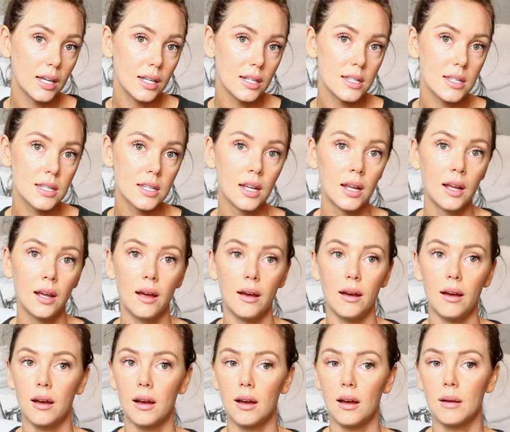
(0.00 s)
it,
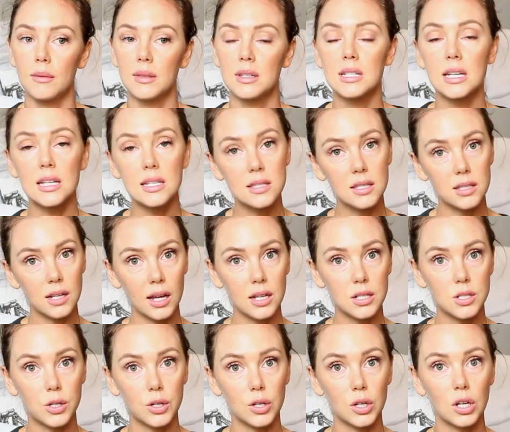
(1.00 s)
the tests that I
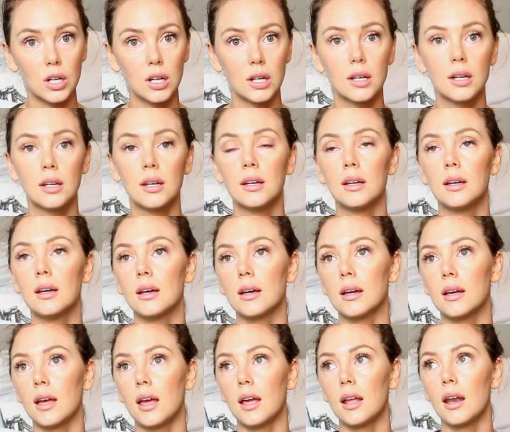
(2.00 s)
took,
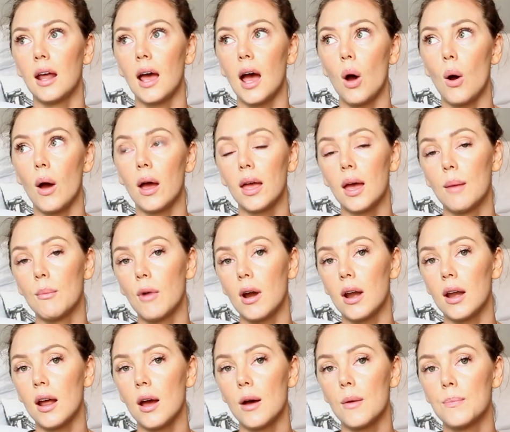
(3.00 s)
and how I am
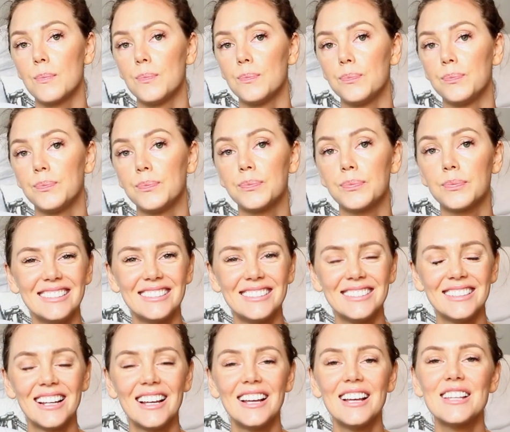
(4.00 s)
right now.
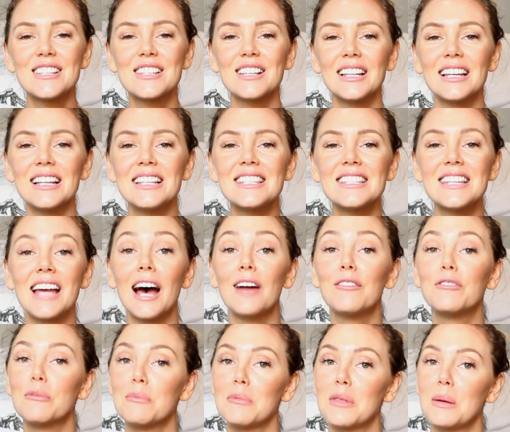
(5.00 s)
So let's
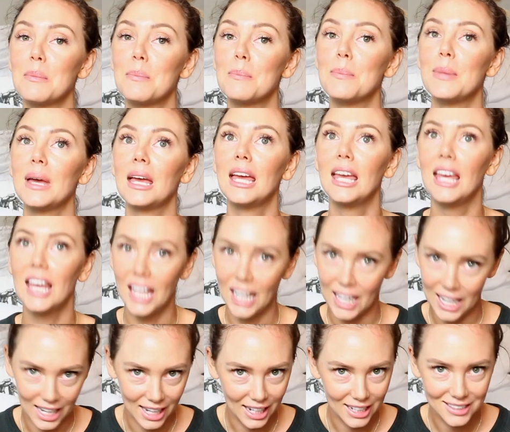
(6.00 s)
start from the
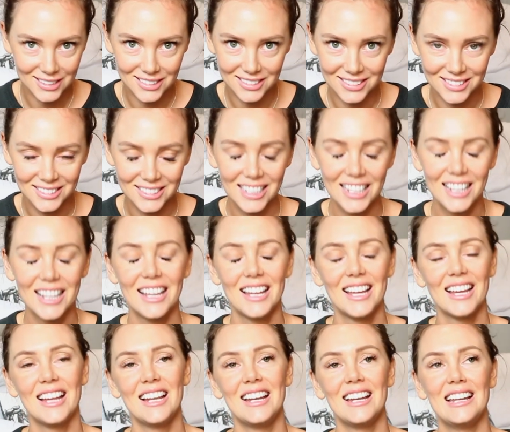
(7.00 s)
beginning.
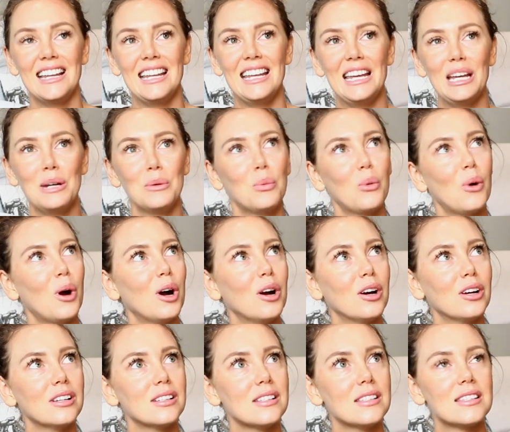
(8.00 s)
It
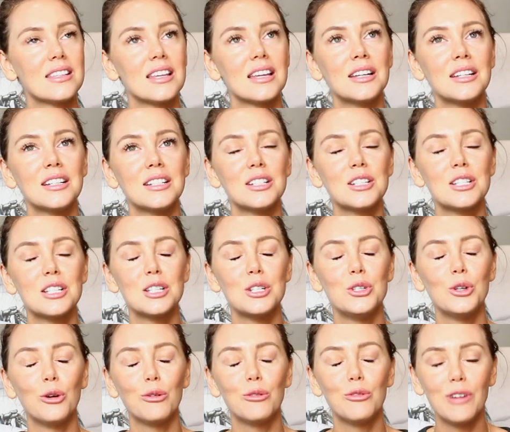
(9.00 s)
was
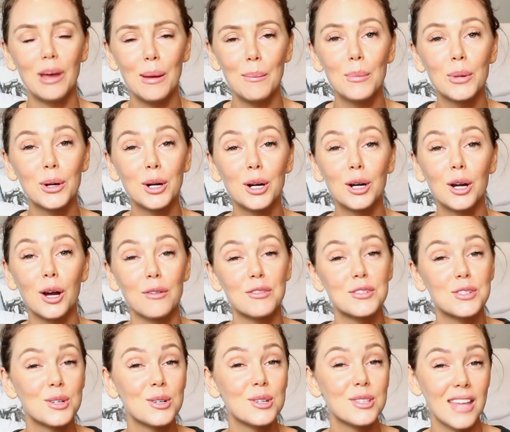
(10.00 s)
November
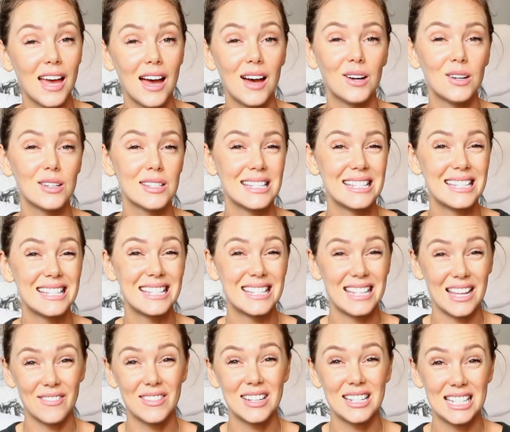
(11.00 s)
of
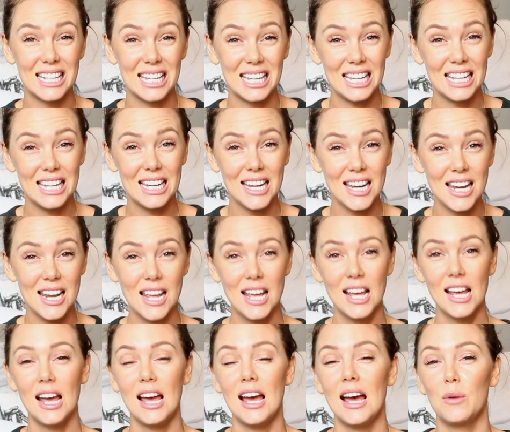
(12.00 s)
2017
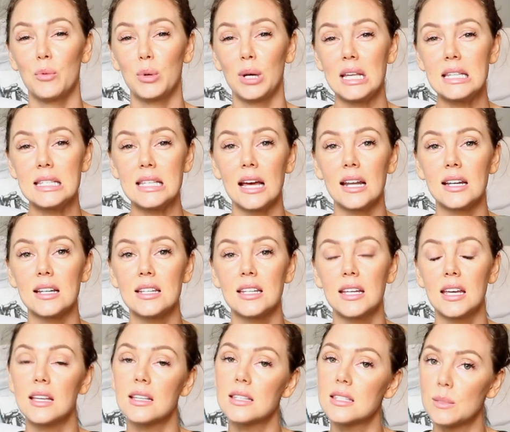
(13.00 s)
when I started to
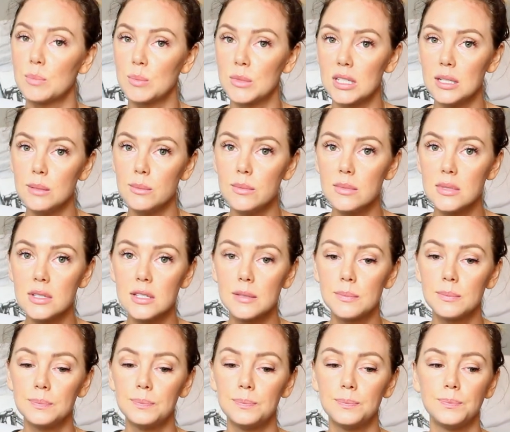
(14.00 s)
get
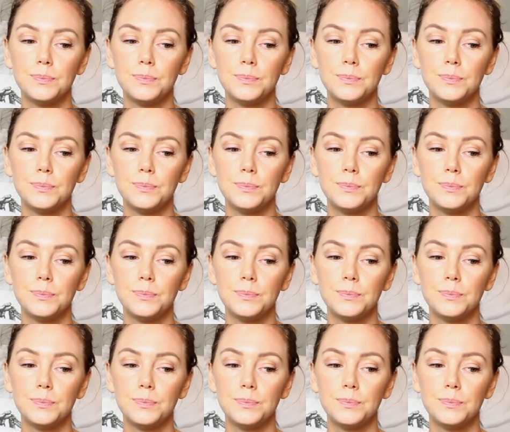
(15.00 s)
symptoms.